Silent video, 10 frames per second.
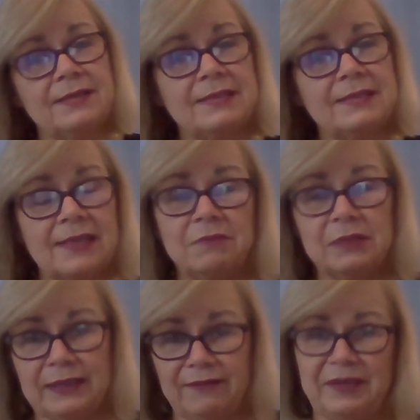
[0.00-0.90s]
some
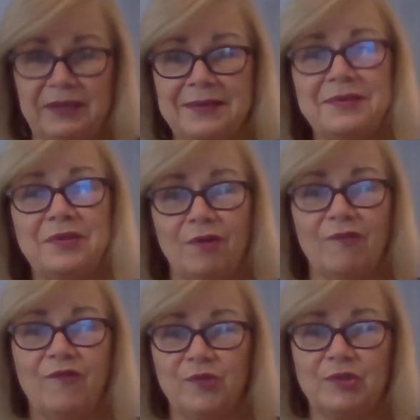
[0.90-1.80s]
living your
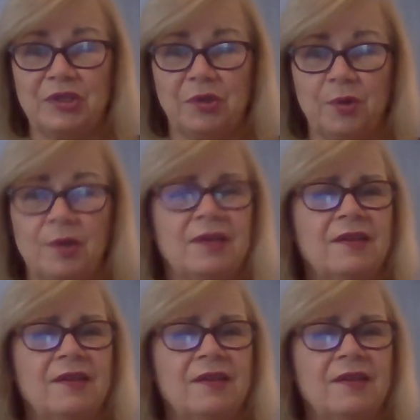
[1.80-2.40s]
first year,